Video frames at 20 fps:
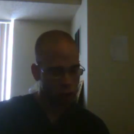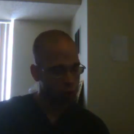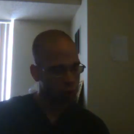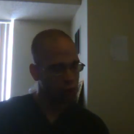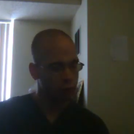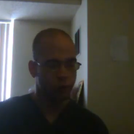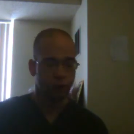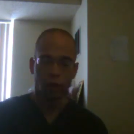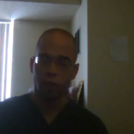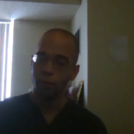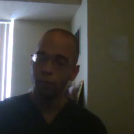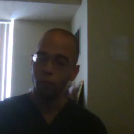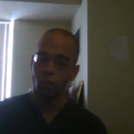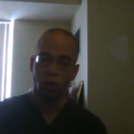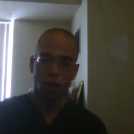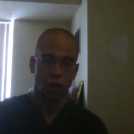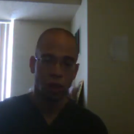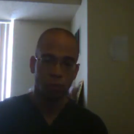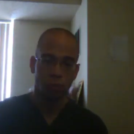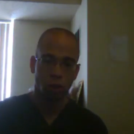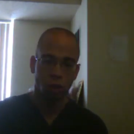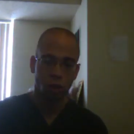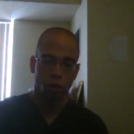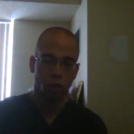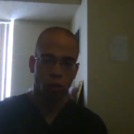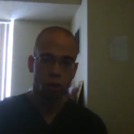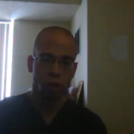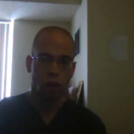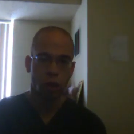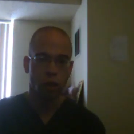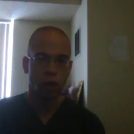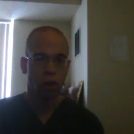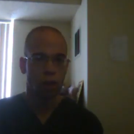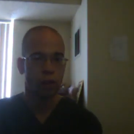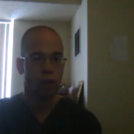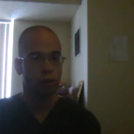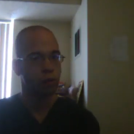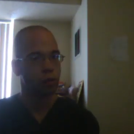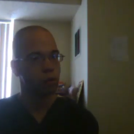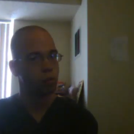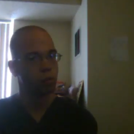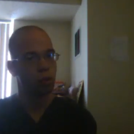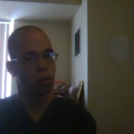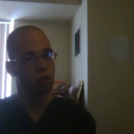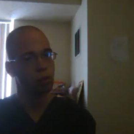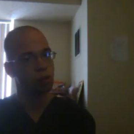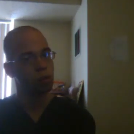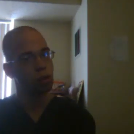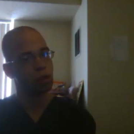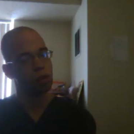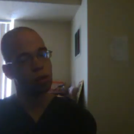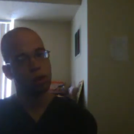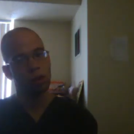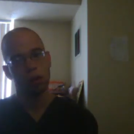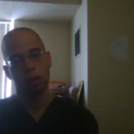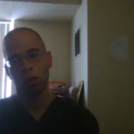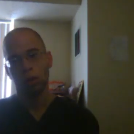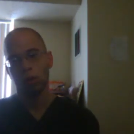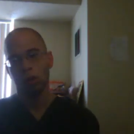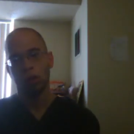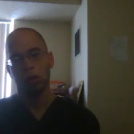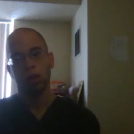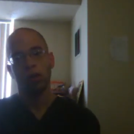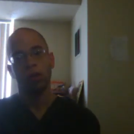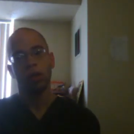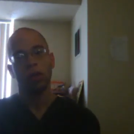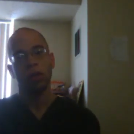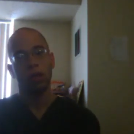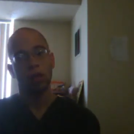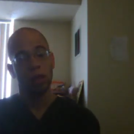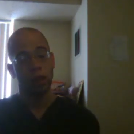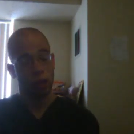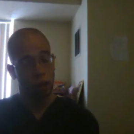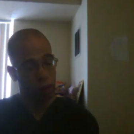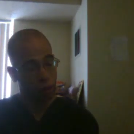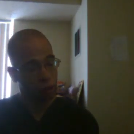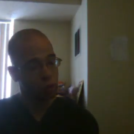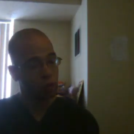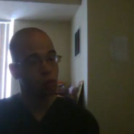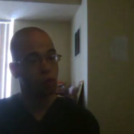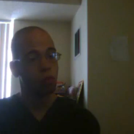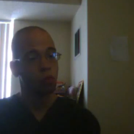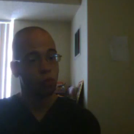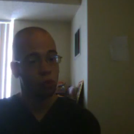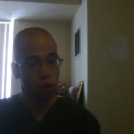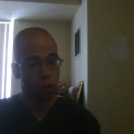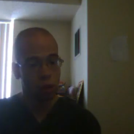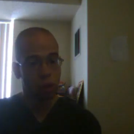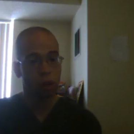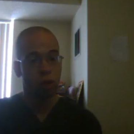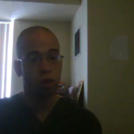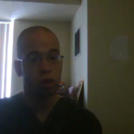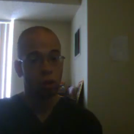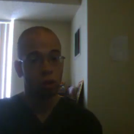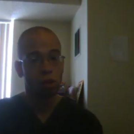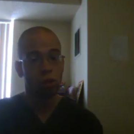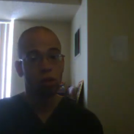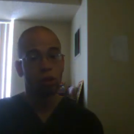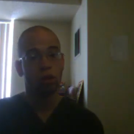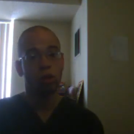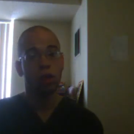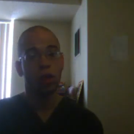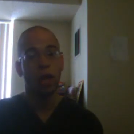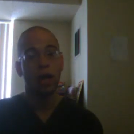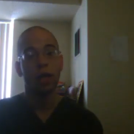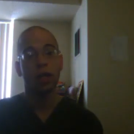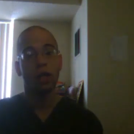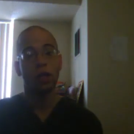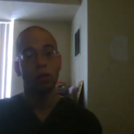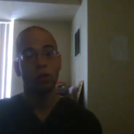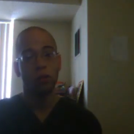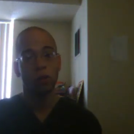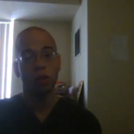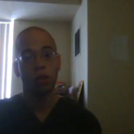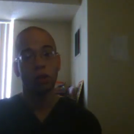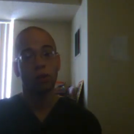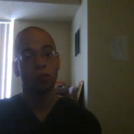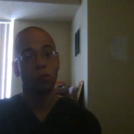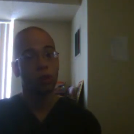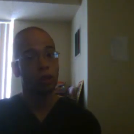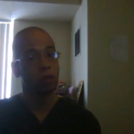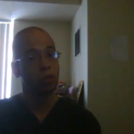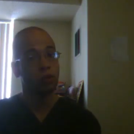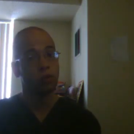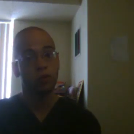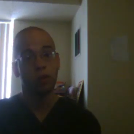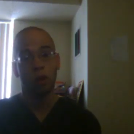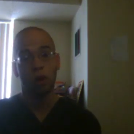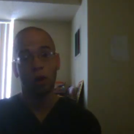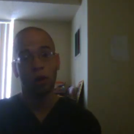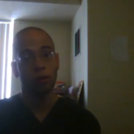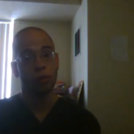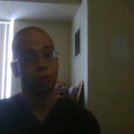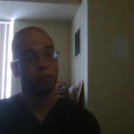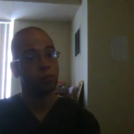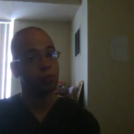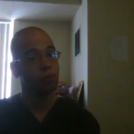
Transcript: when he matured in Too Old, he really learned that he really went too far.